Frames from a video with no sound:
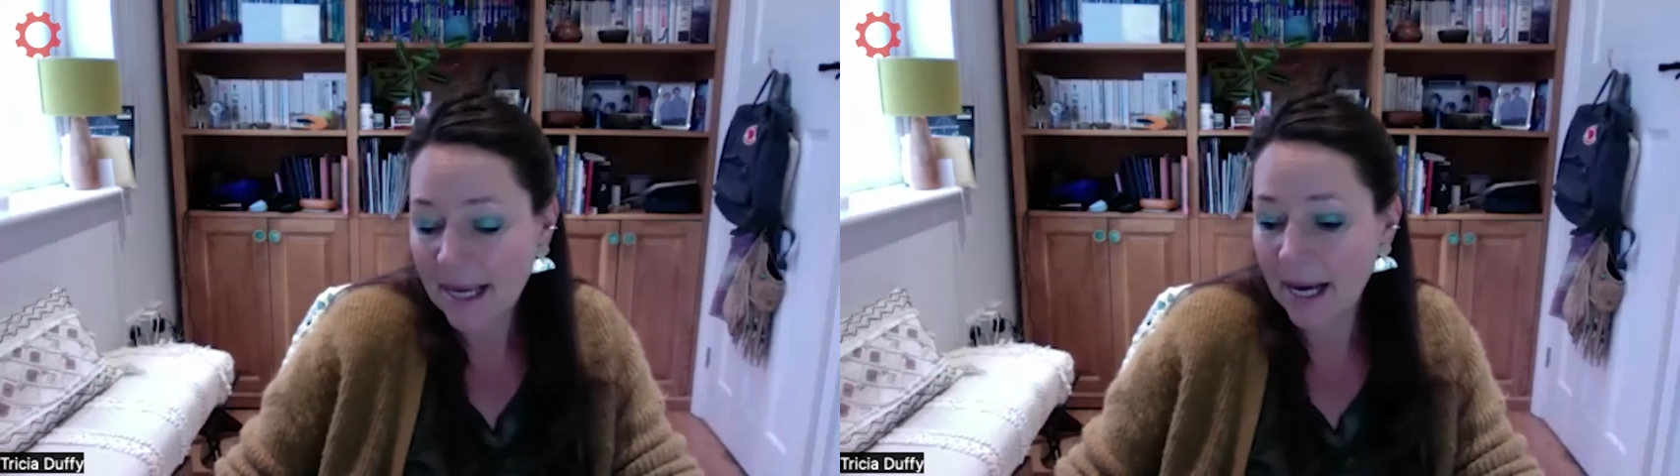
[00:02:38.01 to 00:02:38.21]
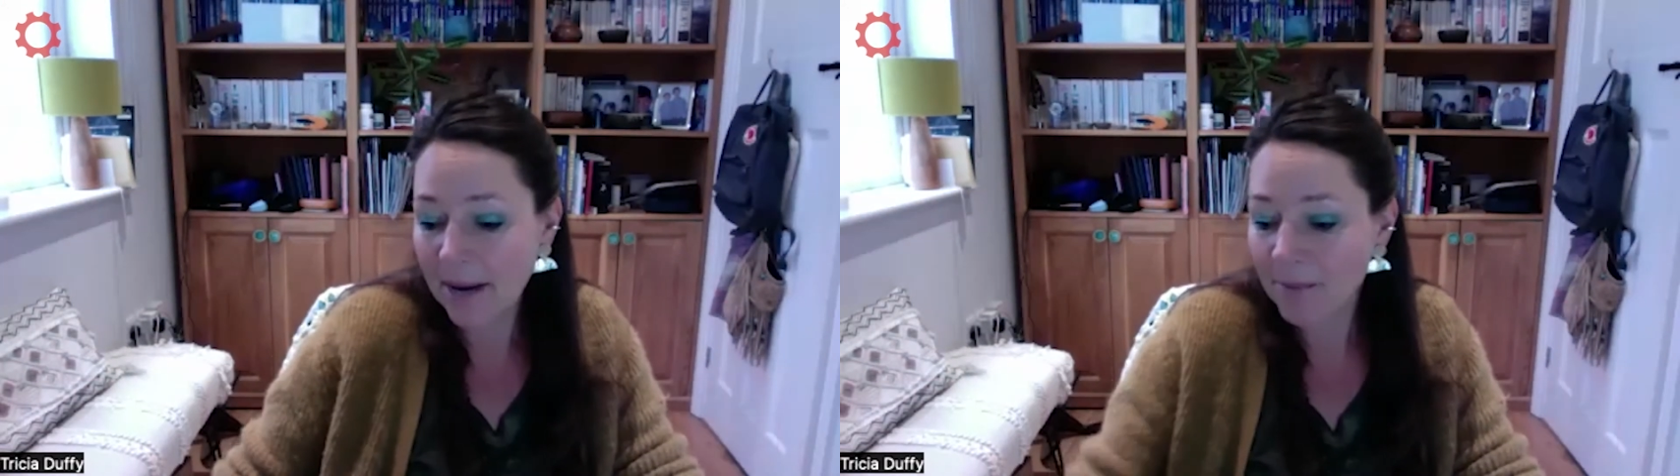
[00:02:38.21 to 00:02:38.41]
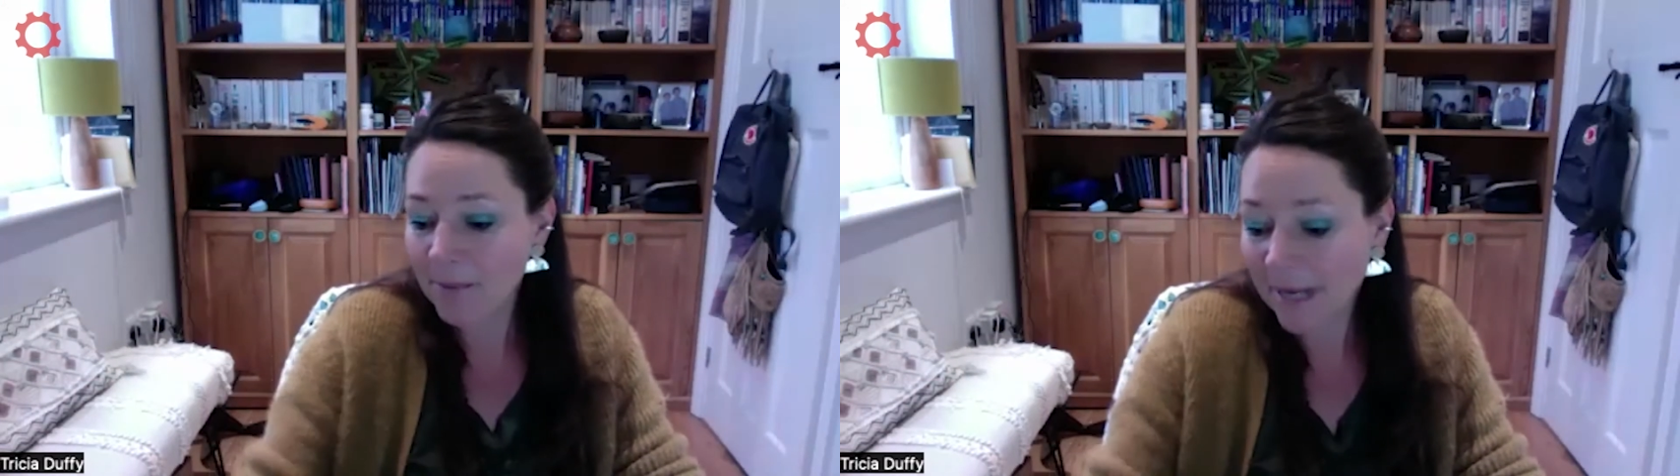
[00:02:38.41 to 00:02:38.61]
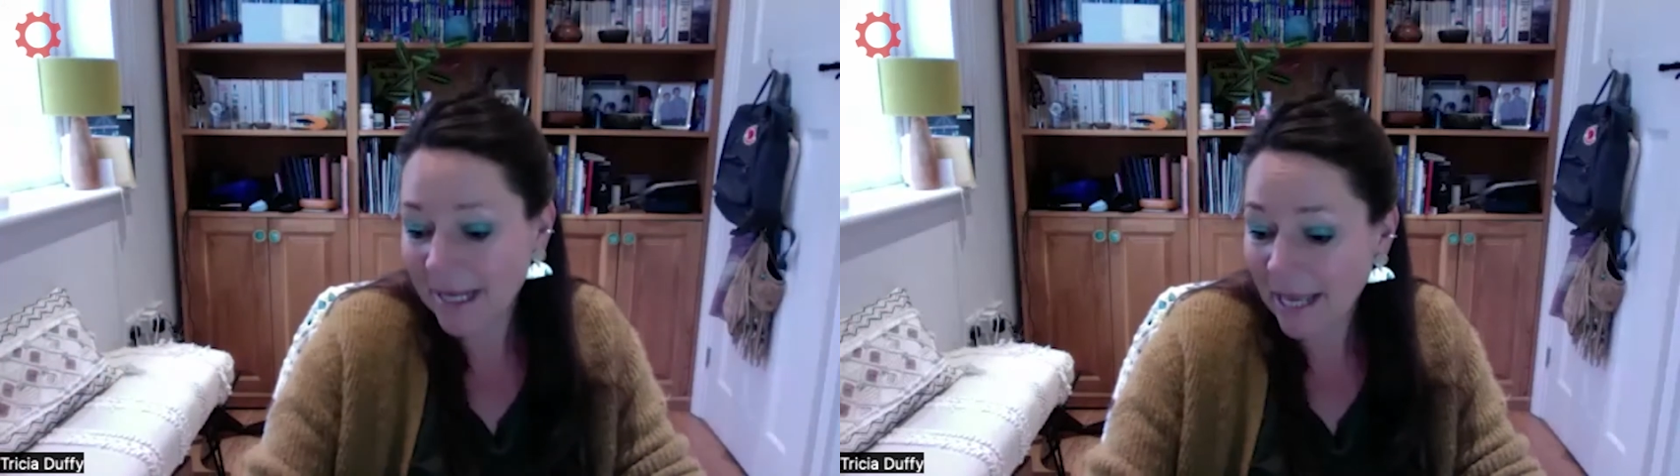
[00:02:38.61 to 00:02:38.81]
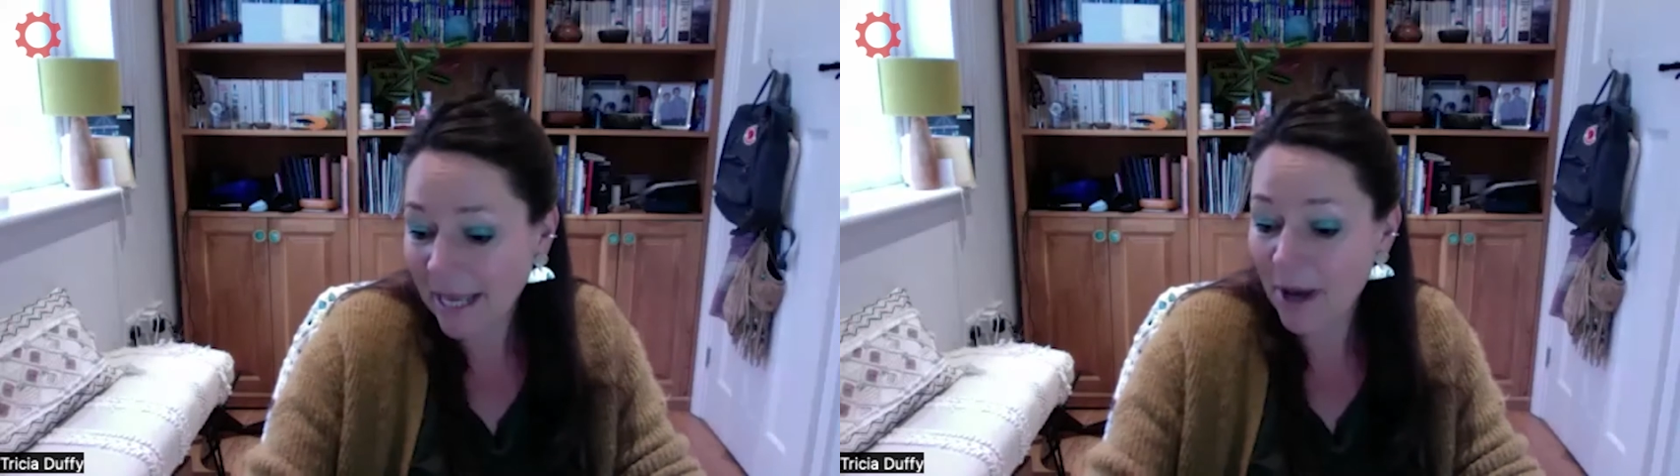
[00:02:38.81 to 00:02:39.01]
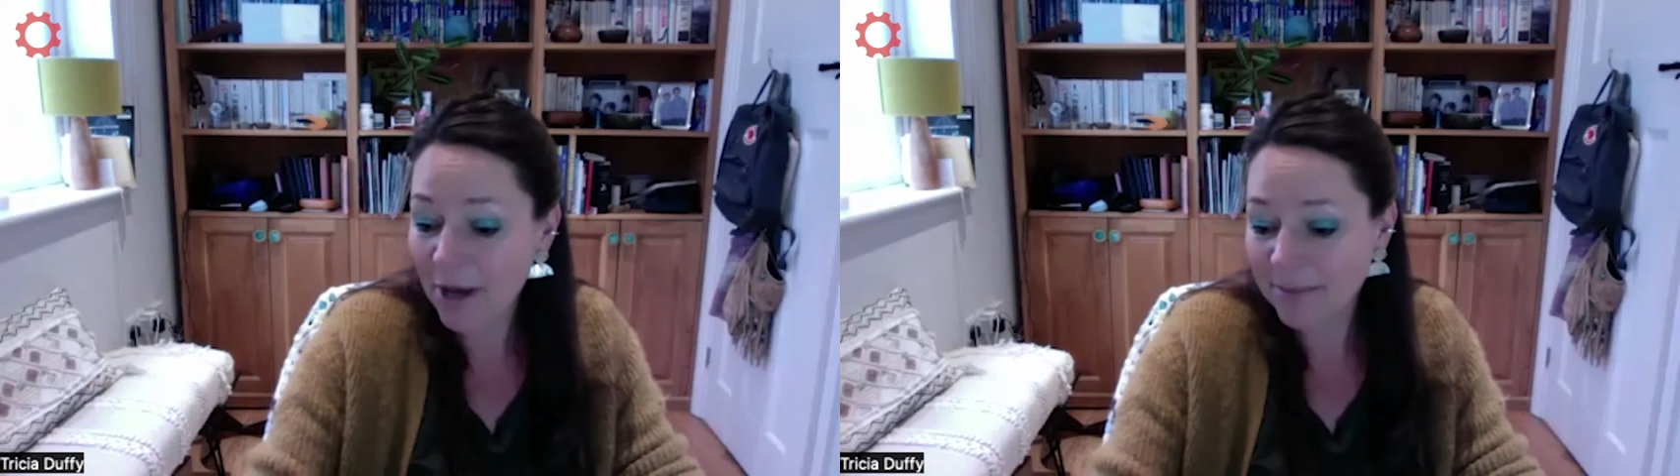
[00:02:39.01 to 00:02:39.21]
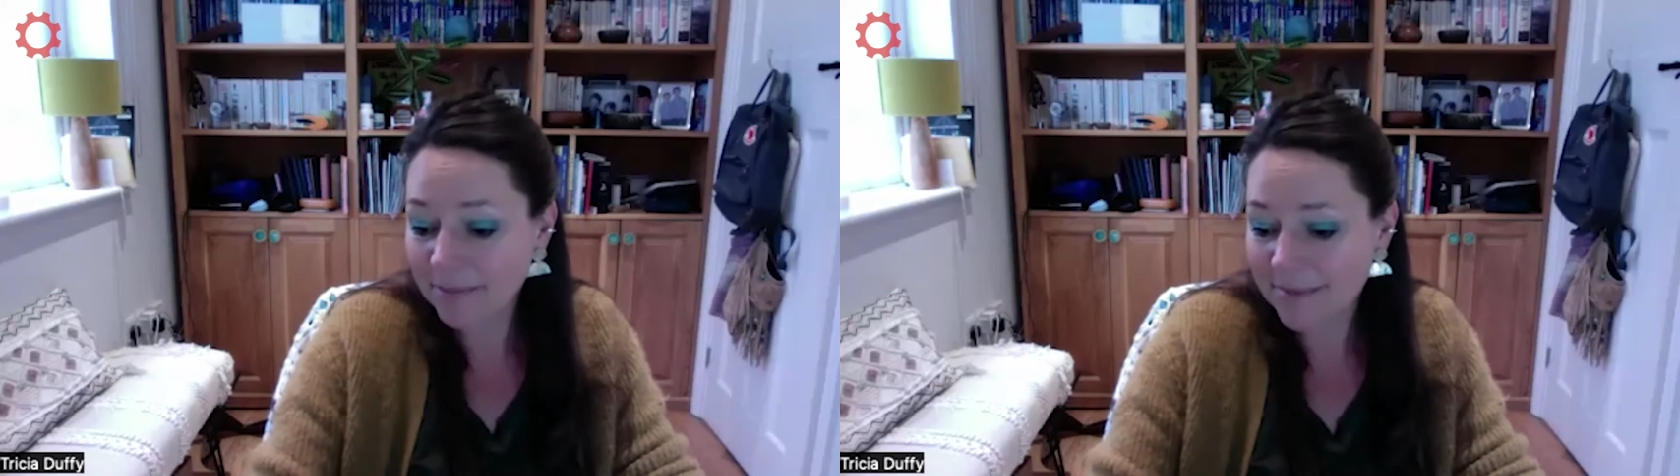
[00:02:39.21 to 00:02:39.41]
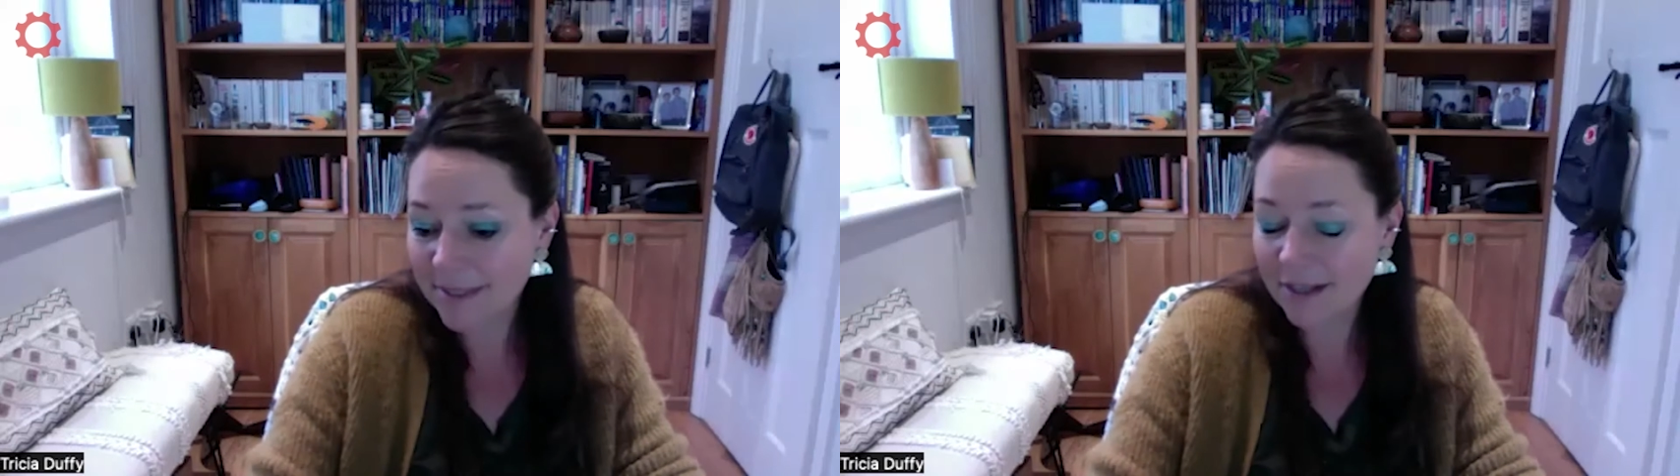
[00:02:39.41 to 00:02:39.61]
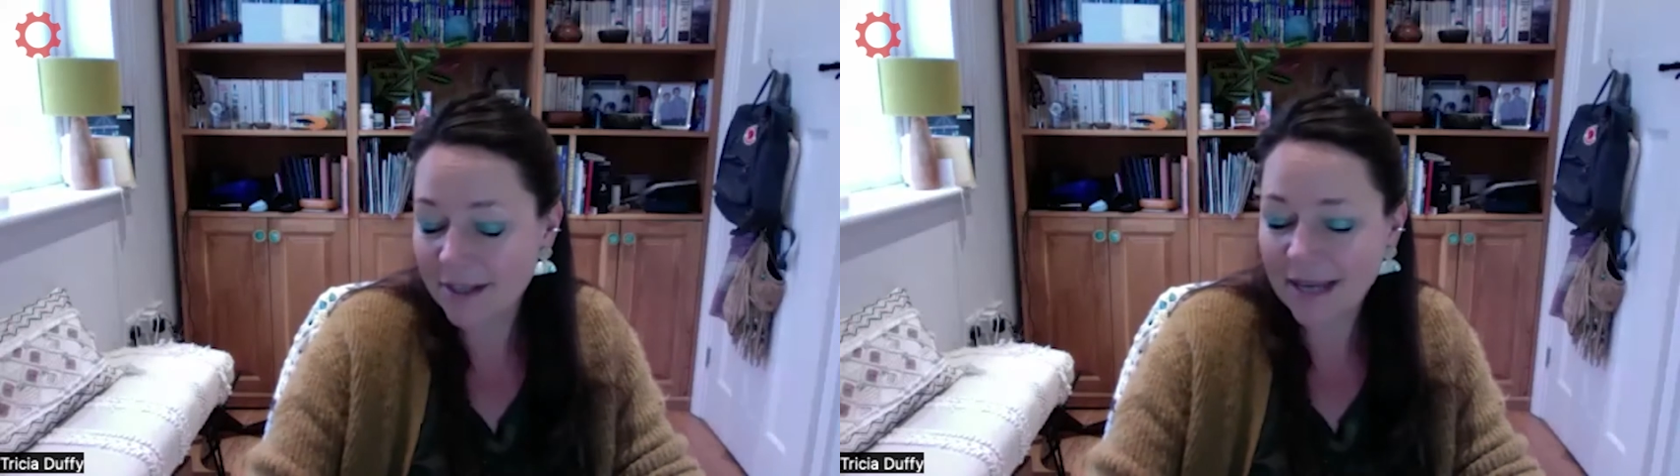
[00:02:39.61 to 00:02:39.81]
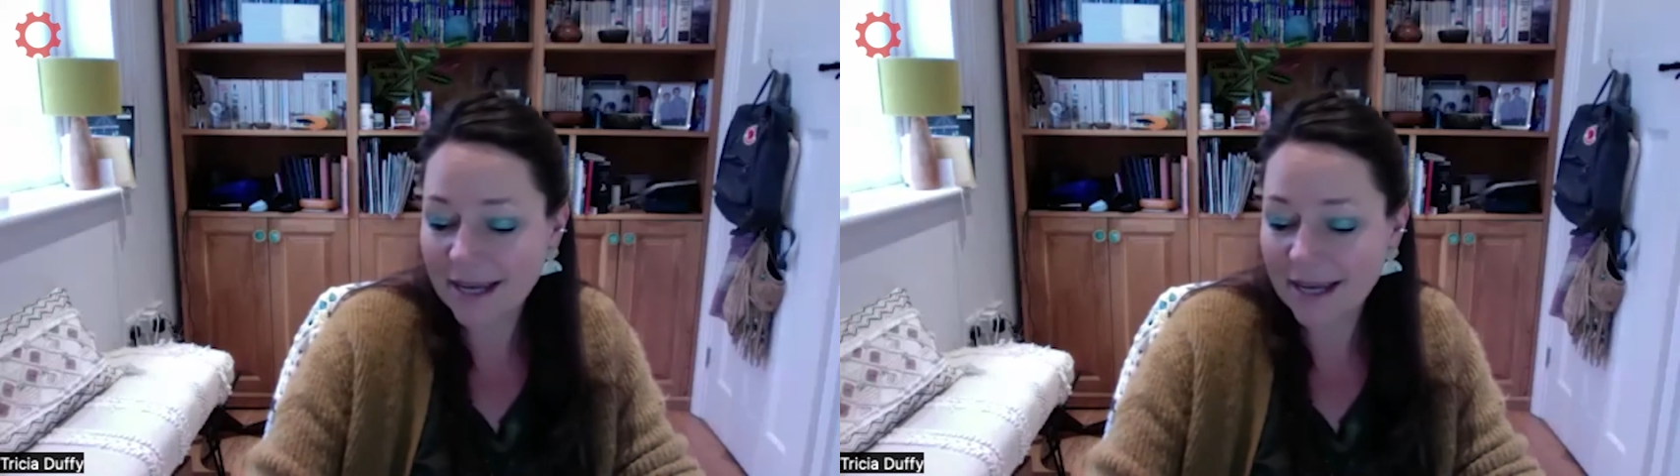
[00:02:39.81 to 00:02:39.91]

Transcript: Um, and when I came home to the UK,